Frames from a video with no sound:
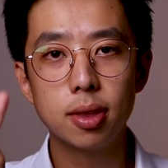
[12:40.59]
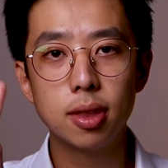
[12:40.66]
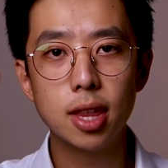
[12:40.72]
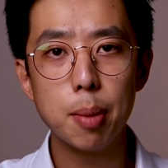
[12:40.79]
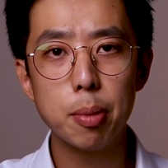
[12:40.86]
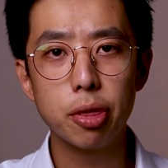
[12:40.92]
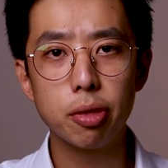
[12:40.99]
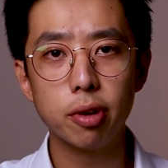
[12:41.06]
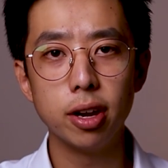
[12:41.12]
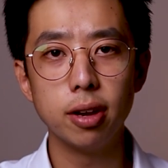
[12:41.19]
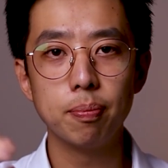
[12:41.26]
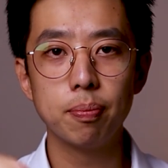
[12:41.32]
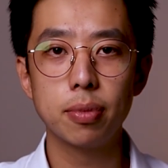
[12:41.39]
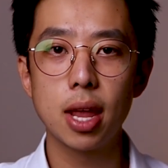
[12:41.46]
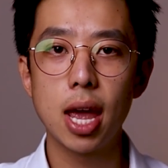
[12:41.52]
Number
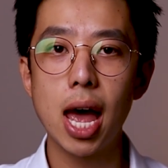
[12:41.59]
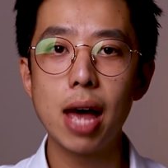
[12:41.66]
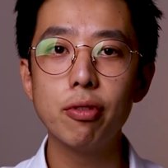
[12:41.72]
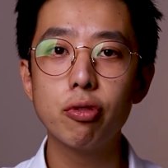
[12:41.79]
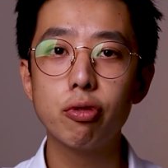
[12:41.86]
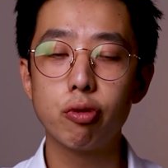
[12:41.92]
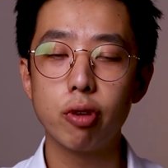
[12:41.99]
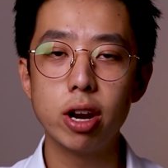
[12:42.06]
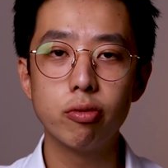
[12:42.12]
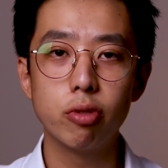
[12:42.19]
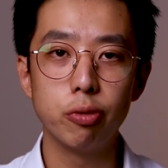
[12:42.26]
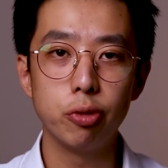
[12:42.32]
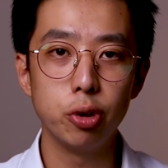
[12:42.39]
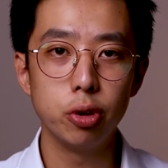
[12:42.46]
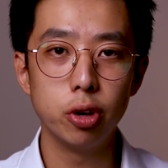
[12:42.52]
3, have a friend
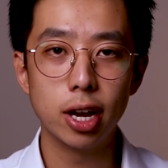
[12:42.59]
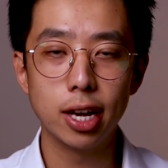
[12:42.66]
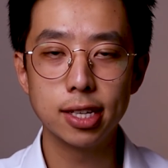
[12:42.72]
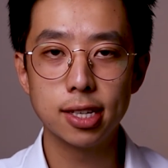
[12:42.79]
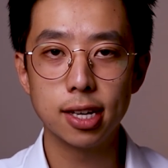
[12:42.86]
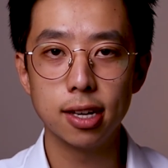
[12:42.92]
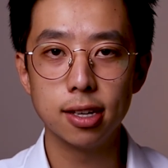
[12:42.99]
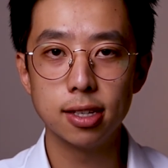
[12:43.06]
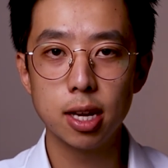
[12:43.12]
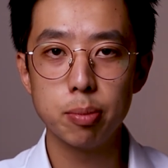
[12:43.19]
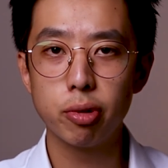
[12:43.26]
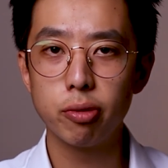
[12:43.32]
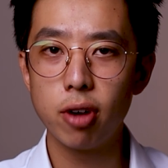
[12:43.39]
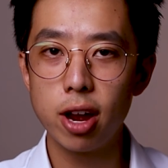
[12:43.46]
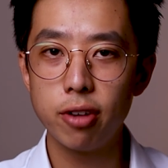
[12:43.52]
review your essays and
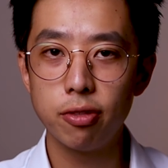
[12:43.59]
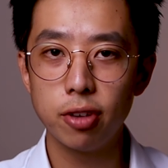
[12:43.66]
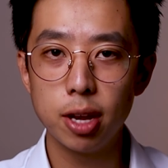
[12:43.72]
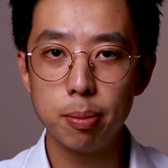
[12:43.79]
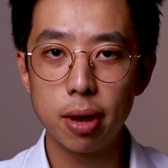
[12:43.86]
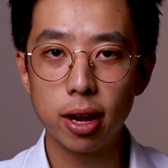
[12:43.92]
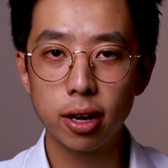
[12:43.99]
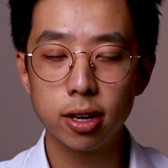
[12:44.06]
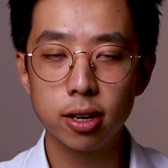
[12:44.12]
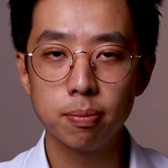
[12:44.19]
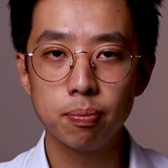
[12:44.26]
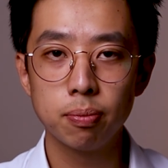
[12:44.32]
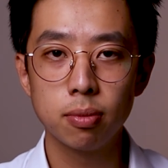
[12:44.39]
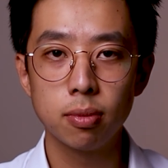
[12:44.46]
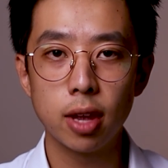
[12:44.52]
provide feedback,
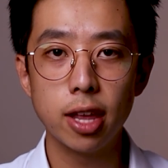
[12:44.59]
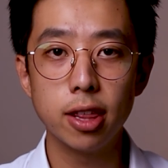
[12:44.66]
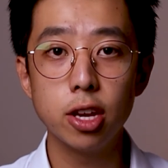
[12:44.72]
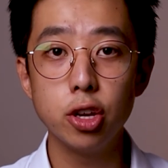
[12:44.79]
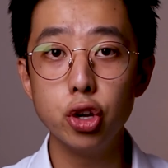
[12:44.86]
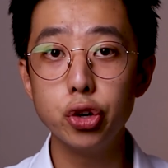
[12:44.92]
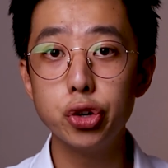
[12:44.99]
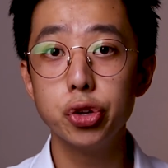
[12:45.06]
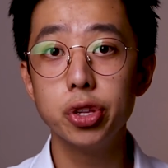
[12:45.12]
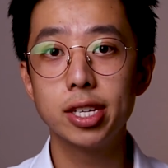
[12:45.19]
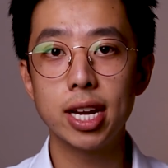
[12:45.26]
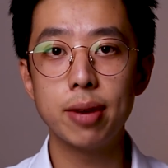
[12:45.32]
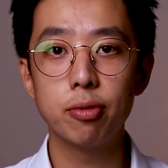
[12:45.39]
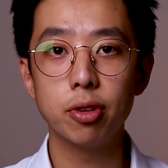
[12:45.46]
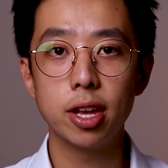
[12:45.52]
and then you do the
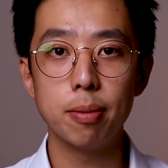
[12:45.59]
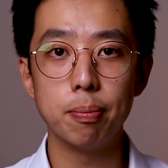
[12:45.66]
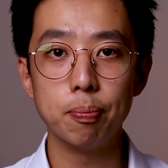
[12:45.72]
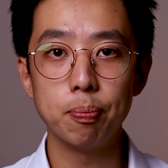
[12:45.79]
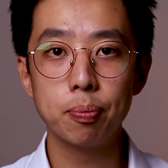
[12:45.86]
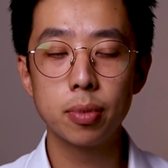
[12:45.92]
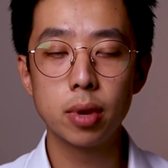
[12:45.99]
same for them.